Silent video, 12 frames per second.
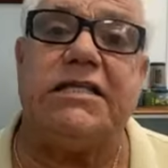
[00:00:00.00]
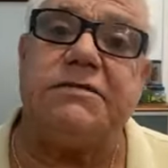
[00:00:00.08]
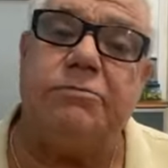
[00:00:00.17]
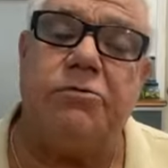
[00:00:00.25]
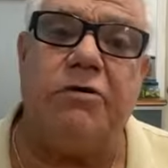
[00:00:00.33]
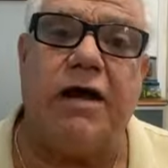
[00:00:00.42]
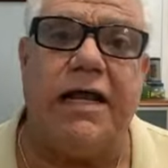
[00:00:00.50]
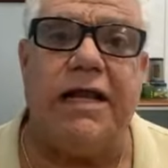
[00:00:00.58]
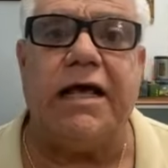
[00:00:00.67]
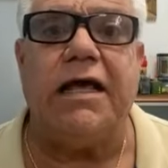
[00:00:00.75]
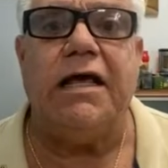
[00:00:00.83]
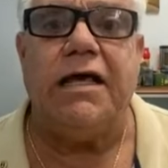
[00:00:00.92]
and smooth
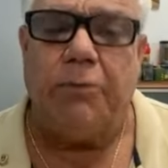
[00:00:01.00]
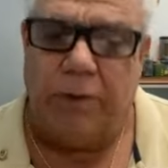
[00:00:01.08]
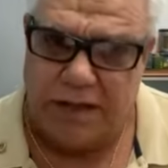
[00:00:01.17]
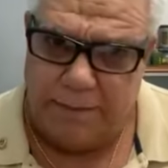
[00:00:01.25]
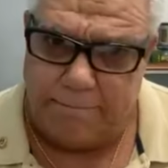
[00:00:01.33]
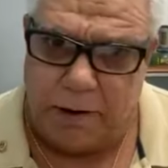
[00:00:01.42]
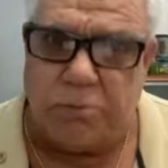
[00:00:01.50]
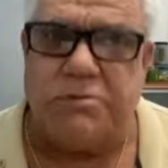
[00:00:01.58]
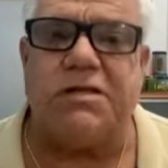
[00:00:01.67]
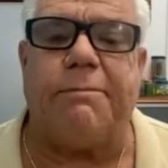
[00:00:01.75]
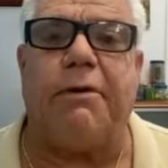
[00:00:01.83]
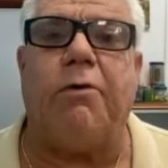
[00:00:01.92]
riding. Well, they
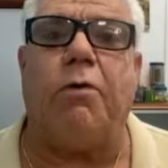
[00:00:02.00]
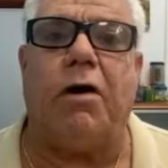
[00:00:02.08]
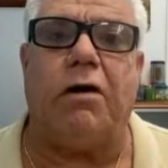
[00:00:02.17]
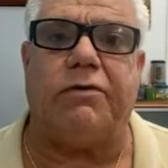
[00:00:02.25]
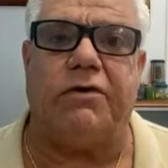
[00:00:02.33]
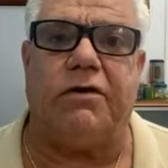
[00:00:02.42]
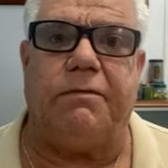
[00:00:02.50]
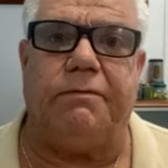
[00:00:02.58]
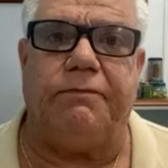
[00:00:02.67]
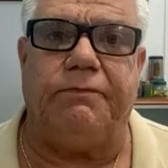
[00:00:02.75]
bounced up on water.